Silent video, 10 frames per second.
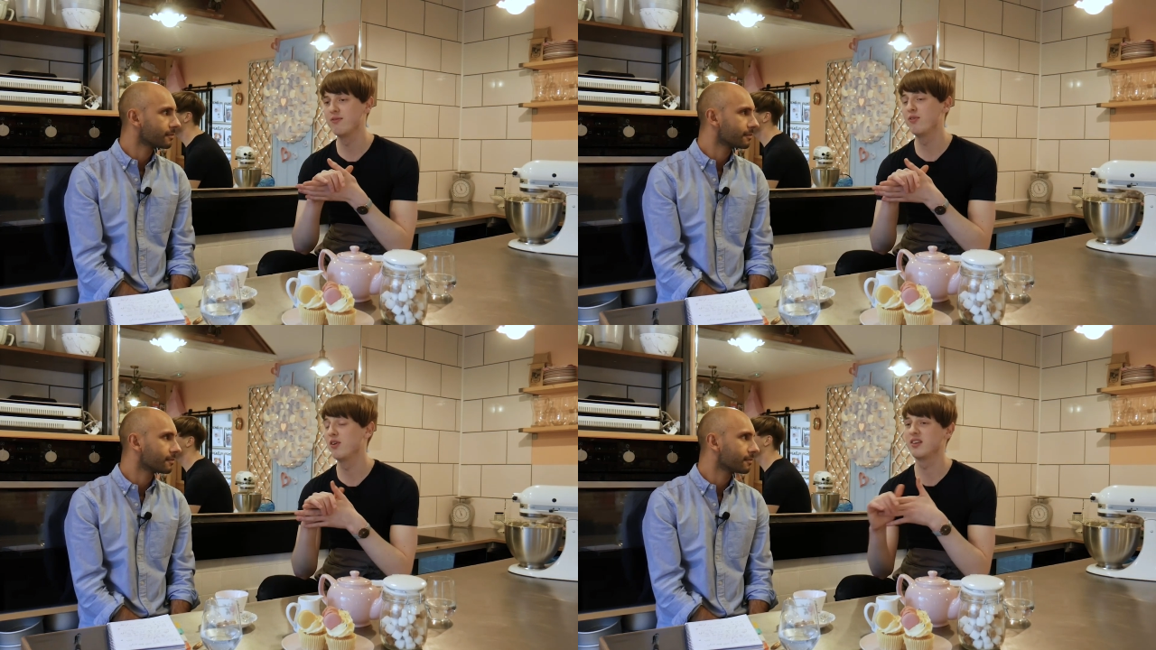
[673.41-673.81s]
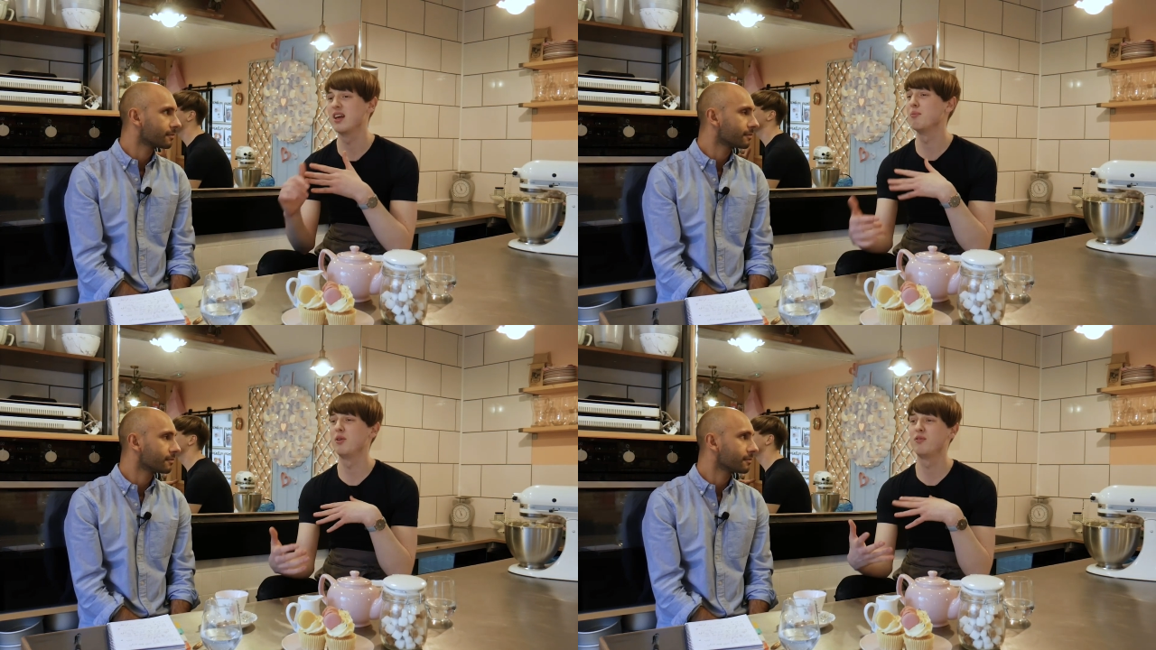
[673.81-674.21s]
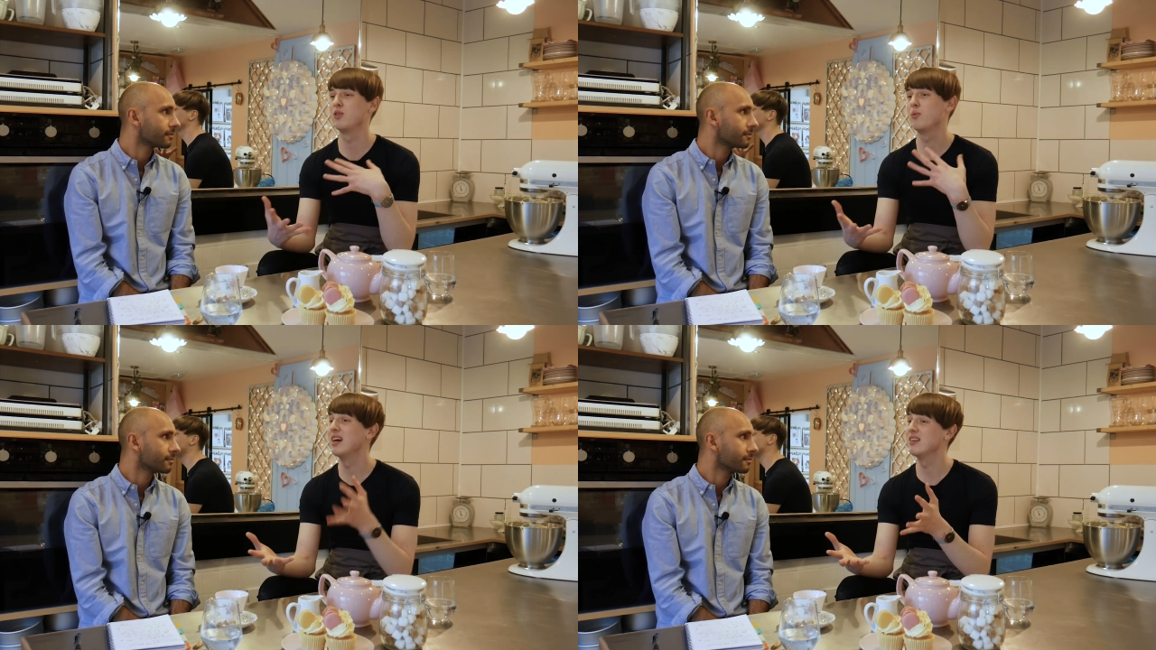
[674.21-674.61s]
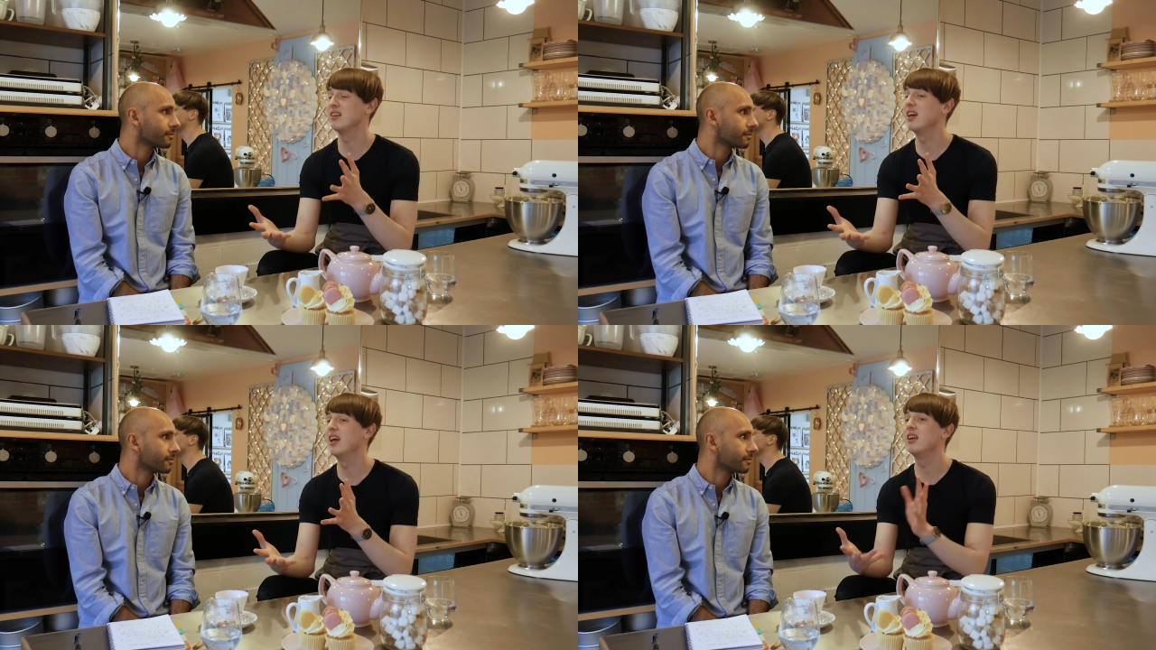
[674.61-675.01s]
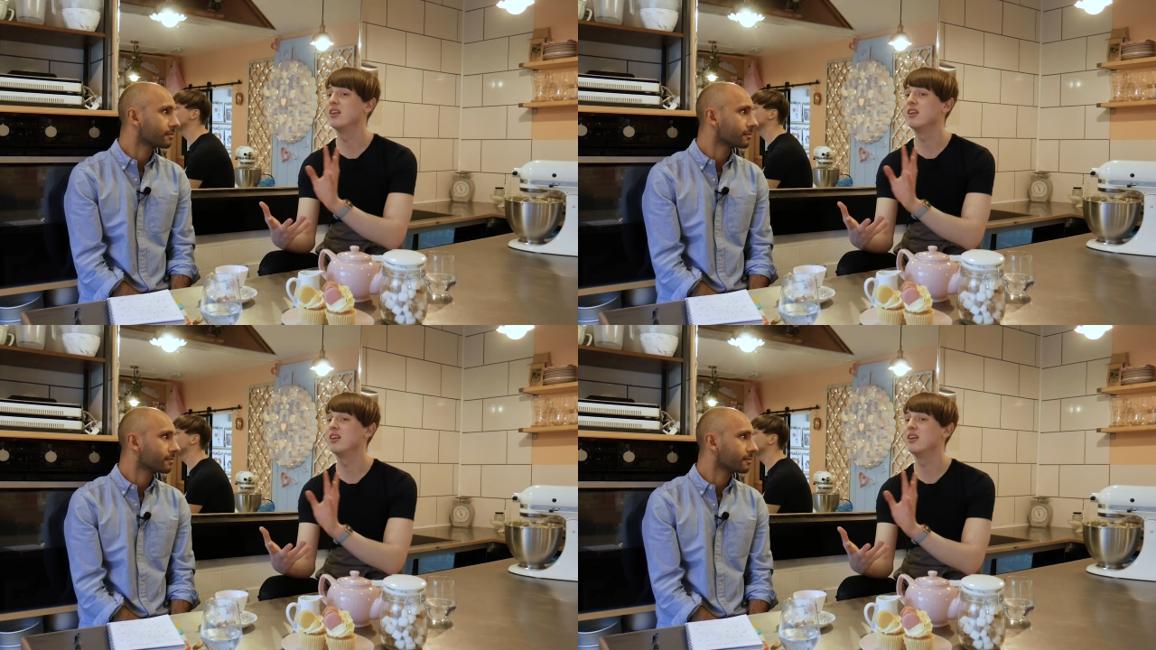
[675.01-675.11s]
Speaker 1: and for example, if it's a wedding cake,